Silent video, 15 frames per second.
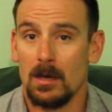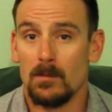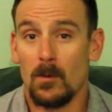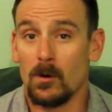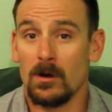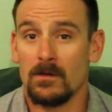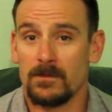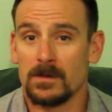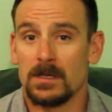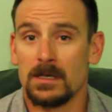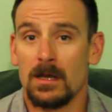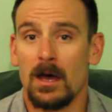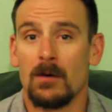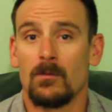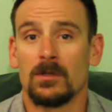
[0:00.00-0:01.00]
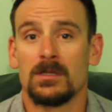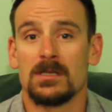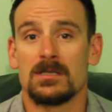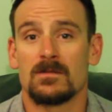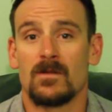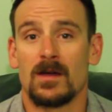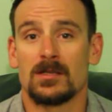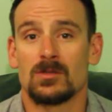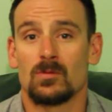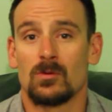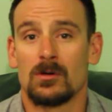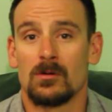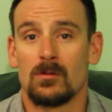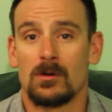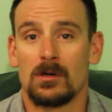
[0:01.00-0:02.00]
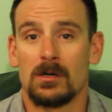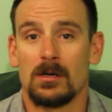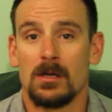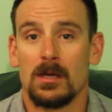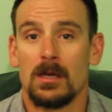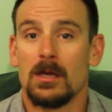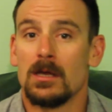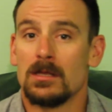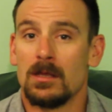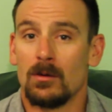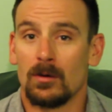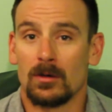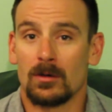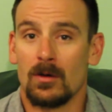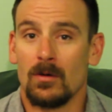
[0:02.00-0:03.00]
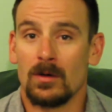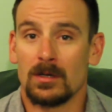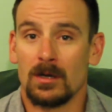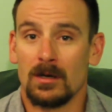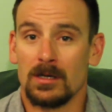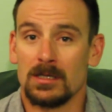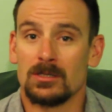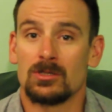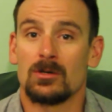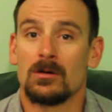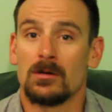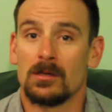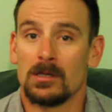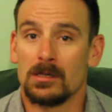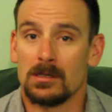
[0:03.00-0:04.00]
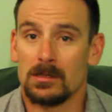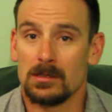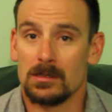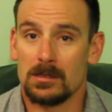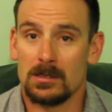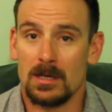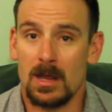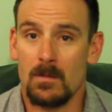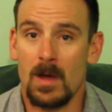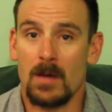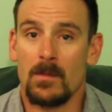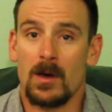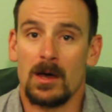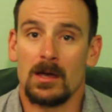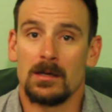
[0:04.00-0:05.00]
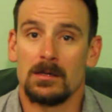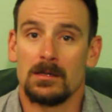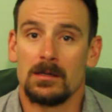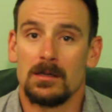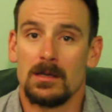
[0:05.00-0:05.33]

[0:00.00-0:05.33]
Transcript: More often than not, what these fights were they were going on internally, in my mind.